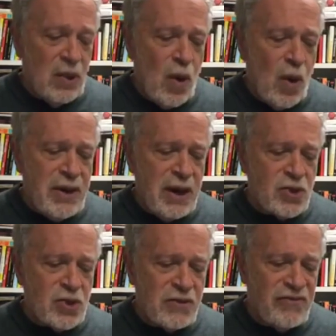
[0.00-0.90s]
Why
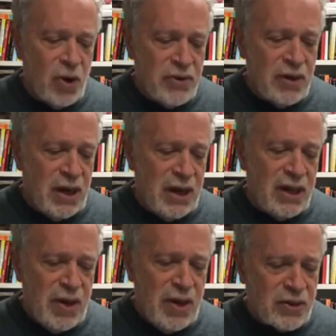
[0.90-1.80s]
not just vote
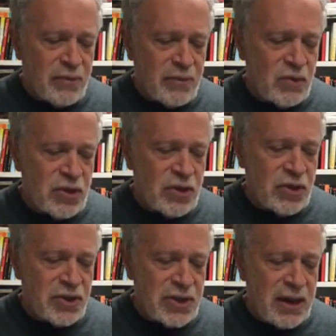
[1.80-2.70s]
in the midterms and
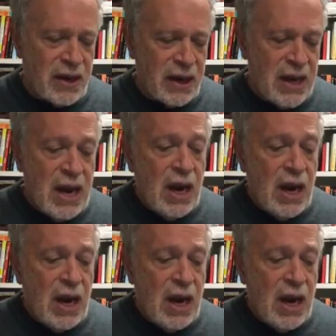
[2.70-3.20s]
restore sanity?